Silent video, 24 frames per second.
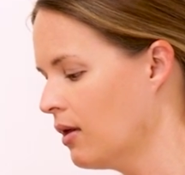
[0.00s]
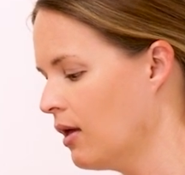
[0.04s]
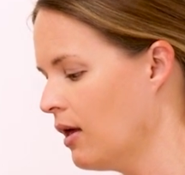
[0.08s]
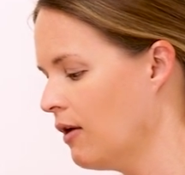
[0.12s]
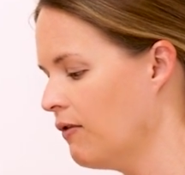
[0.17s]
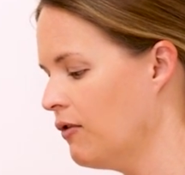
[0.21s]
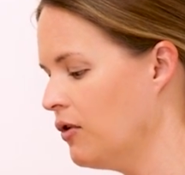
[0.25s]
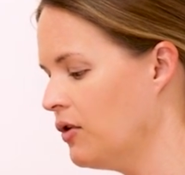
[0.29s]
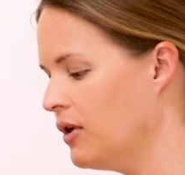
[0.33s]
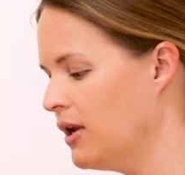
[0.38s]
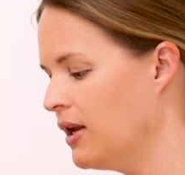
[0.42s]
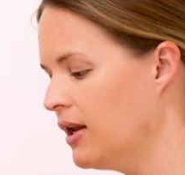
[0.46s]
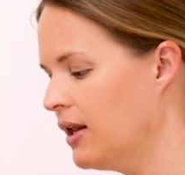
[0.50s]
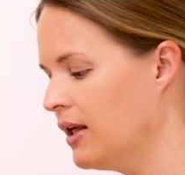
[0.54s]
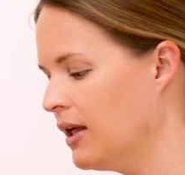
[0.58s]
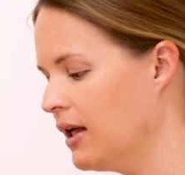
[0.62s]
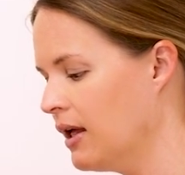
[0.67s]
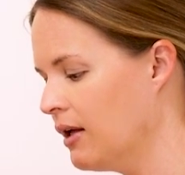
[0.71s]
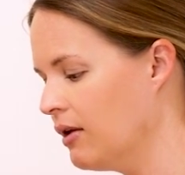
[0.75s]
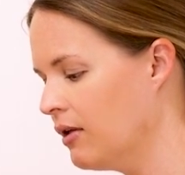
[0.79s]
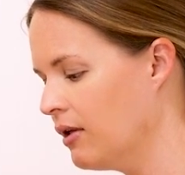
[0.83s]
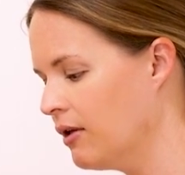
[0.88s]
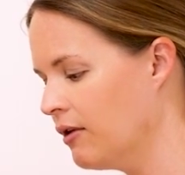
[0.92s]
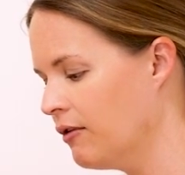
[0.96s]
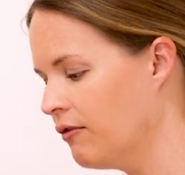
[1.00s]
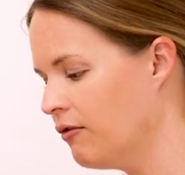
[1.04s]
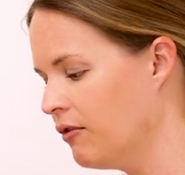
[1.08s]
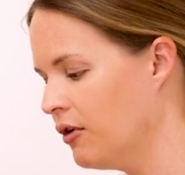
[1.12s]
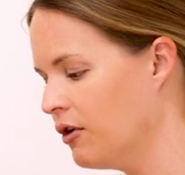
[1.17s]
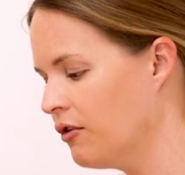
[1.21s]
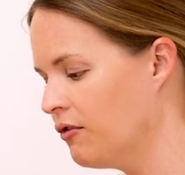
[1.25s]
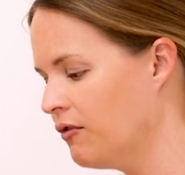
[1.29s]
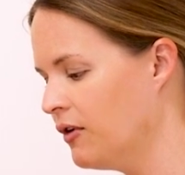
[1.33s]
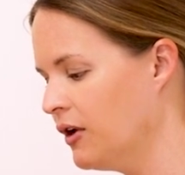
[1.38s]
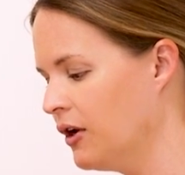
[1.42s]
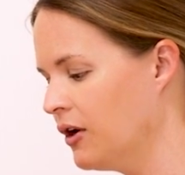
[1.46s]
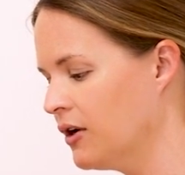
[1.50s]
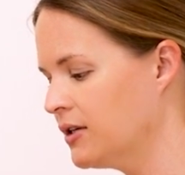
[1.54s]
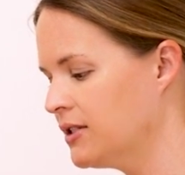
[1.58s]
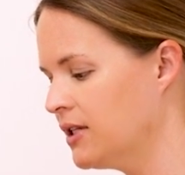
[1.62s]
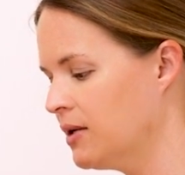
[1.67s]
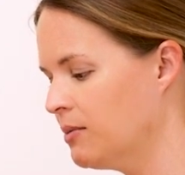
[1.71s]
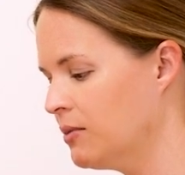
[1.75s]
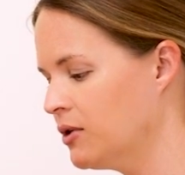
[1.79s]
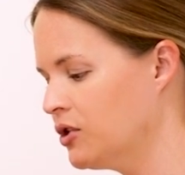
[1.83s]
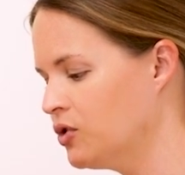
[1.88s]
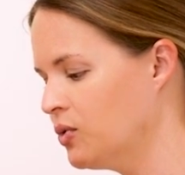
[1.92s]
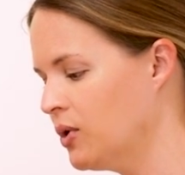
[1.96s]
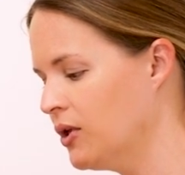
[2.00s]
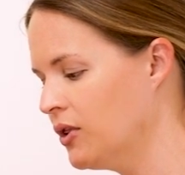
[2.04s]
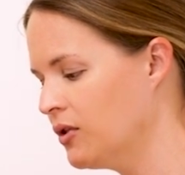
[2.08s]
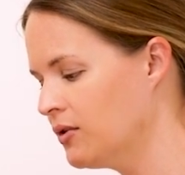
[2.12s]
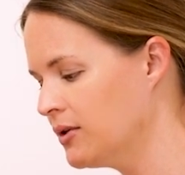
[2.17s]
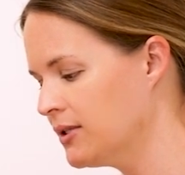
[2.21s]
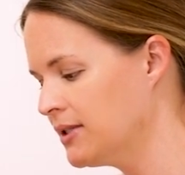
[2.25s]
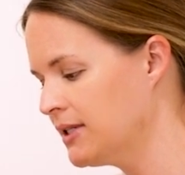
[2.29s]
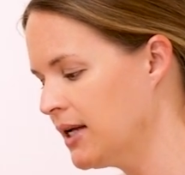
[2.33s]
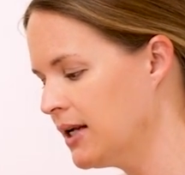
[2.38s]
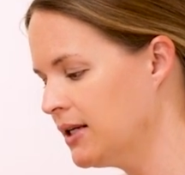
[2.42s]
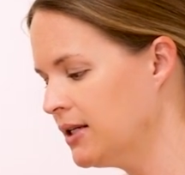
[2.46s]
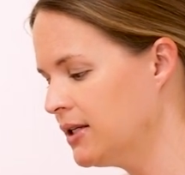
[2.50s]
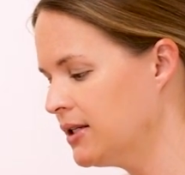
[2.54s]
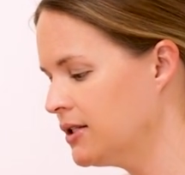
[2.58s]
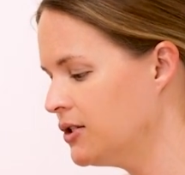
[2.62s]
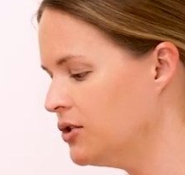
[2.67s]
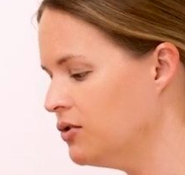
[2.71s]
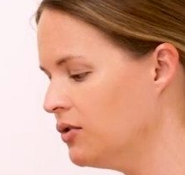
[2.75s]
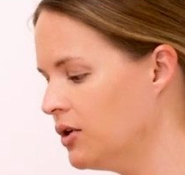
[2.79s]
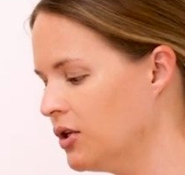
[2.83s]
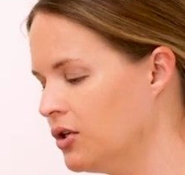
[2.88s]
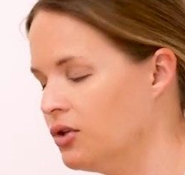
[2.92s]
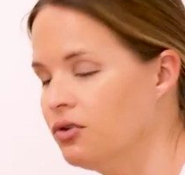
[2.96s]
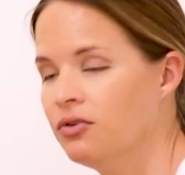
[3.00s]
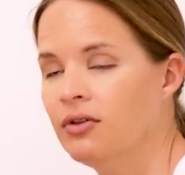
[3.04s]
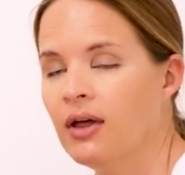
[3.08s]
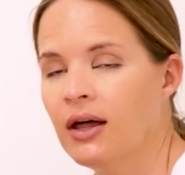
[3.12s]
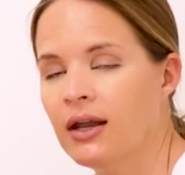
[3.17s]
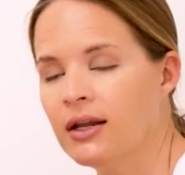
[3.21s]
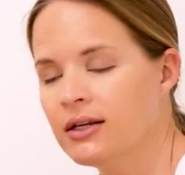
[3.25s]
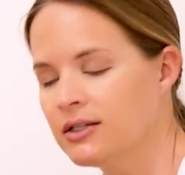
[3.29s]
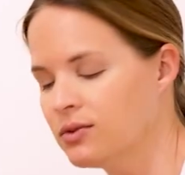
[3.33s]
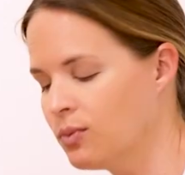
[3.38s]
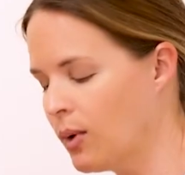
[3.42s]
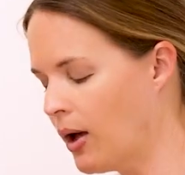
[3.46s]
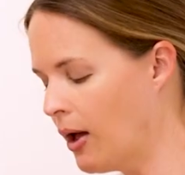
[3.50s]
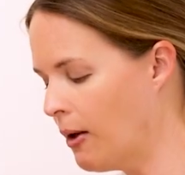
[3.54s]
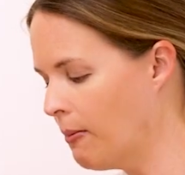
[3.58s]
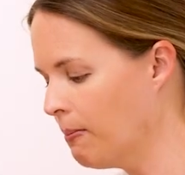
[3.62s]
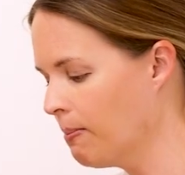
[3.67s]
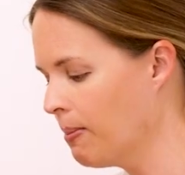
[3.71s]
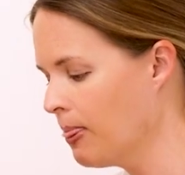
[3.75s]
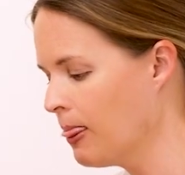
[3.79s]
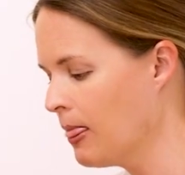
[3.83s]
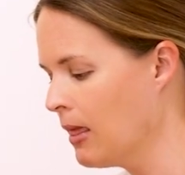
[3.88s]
If you need to get your fingers in between those tendons, you can do that as well.